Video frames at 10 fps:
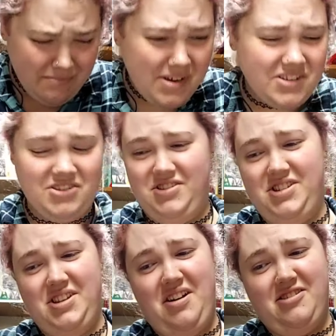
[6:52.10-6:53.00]
Mustard
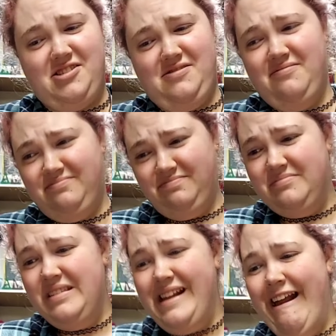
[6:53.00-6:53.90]
sucks.
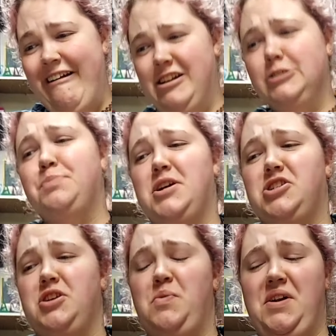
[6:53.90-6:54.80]

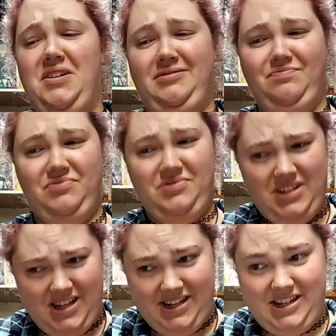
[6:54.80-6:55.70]
Especially when
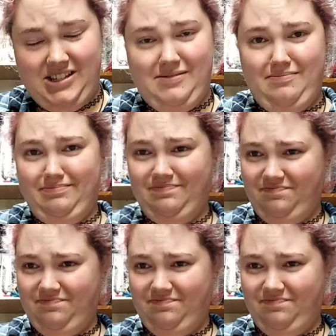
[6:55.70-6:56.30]
it doesn't